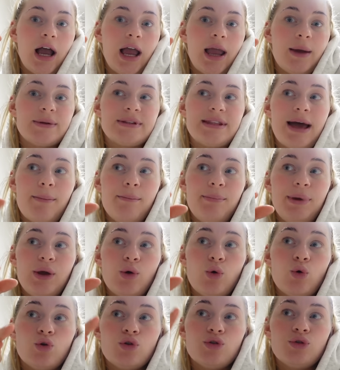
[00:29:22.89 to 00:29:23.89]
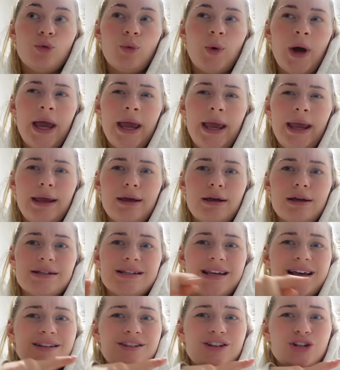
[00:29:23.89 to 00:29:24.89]
it would then be all the way
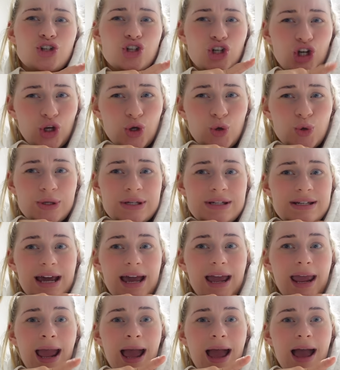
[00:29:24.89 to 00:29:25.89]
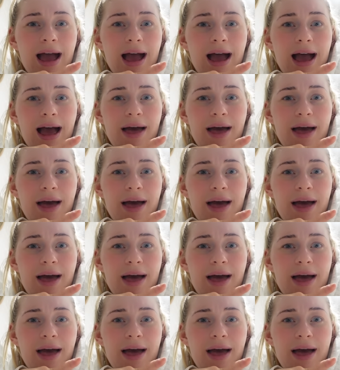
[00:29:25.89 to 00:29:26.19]
till the Tuesday,